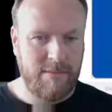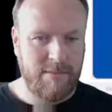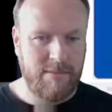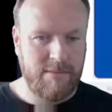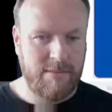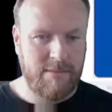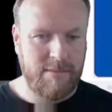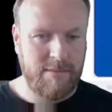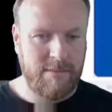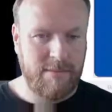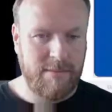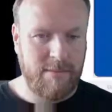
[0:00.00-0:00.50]

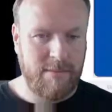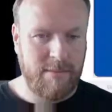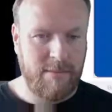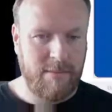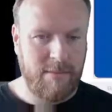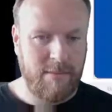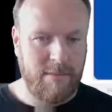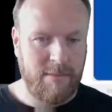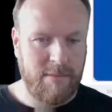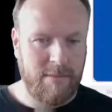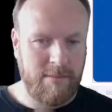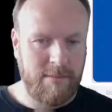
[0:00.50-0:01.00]

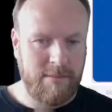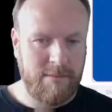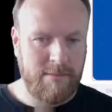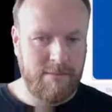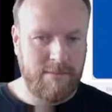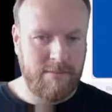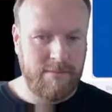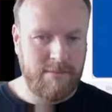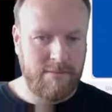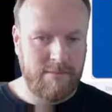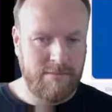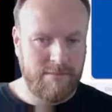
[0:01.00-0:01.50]

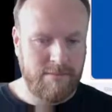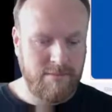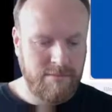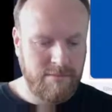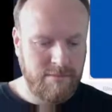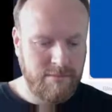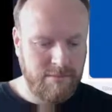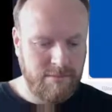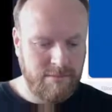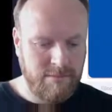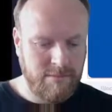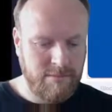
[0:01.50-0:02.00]

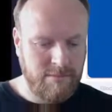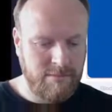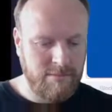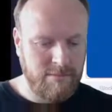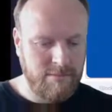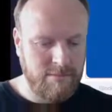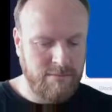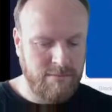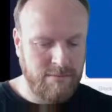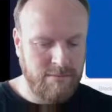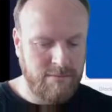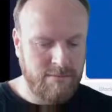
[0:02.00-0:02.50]

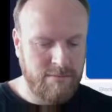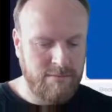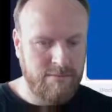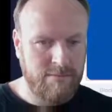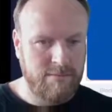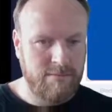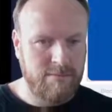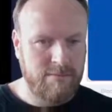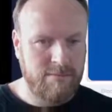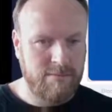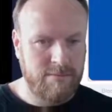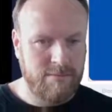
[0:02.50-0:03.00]

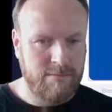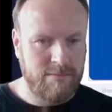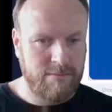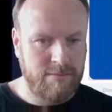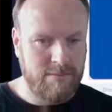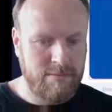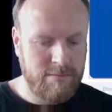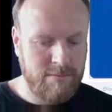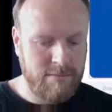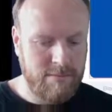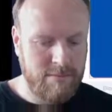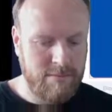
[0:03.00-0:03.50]

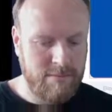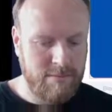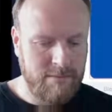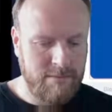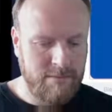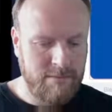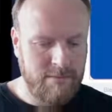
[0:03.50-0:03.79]
Nobody speaks.